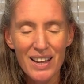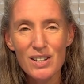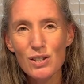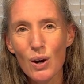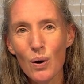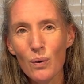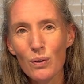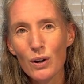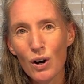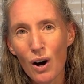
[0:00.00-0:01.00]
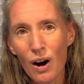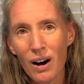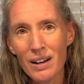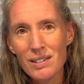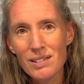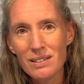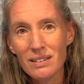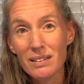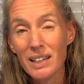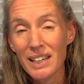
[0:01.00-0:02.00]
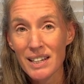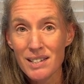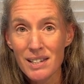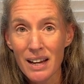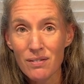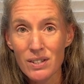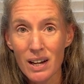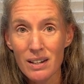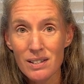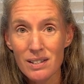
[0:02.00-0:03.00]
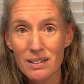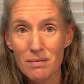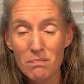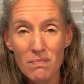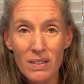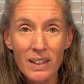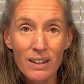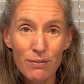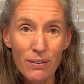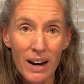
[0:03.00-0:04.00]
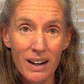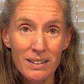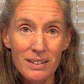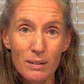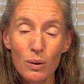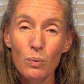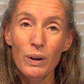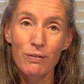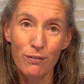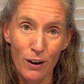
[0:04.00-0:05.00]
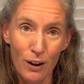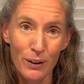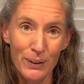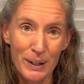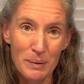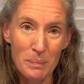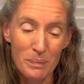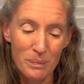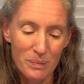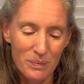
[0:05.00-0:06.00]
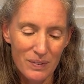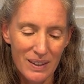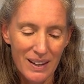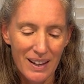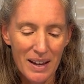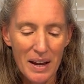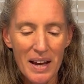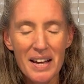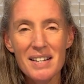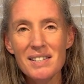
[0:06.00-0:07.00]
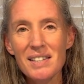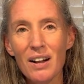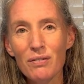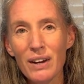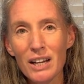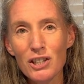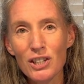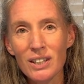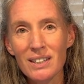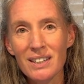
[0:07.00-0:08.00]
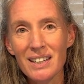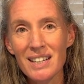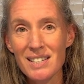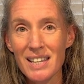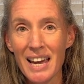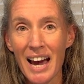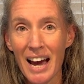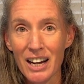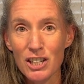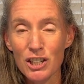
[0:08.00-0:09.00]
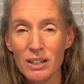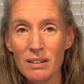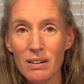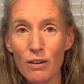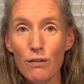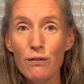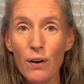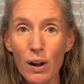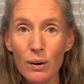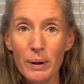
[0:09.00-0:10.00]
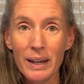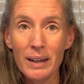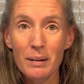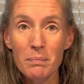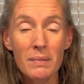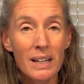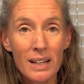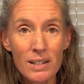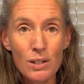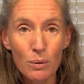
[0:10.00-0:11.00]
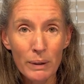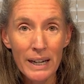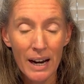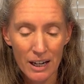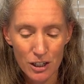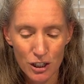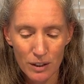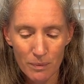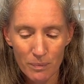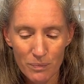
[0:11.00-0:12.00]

So the cause, He saves us. The effect, we follow Him. Salvation is the action, following Him is the reaction.